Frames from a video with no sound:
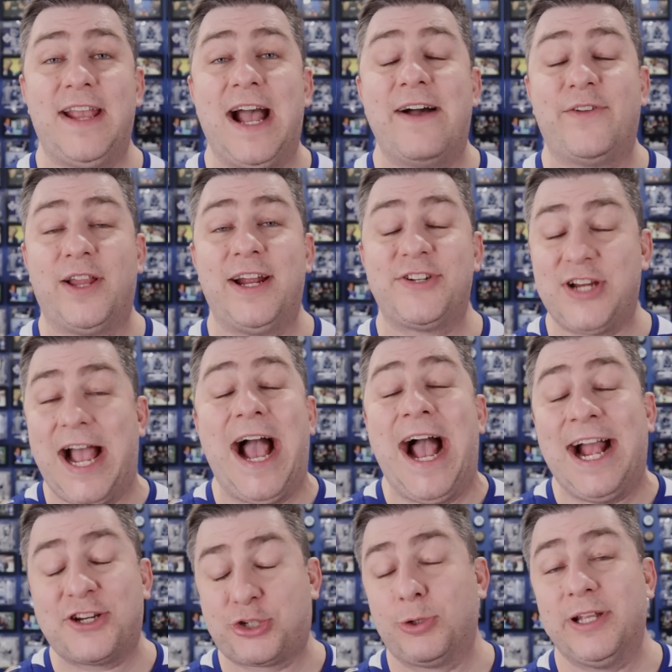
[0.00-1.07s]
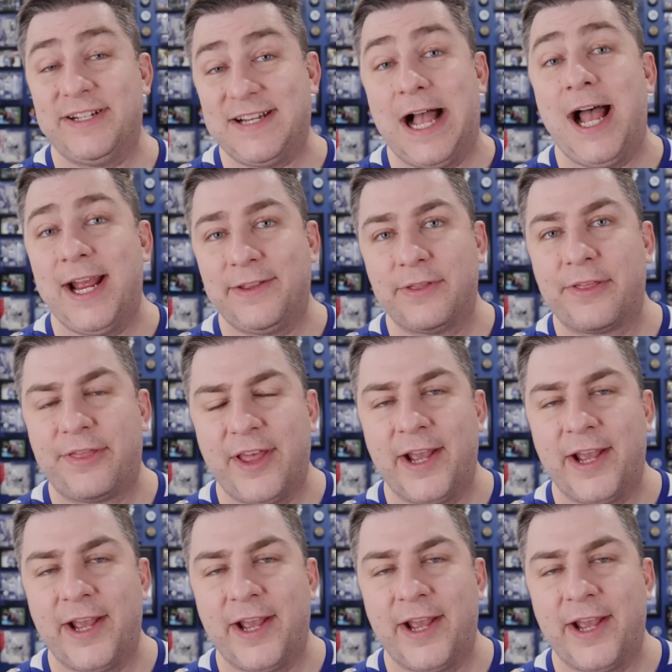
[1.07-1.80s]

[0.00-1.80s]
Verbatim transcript: the Avalanche actually tying the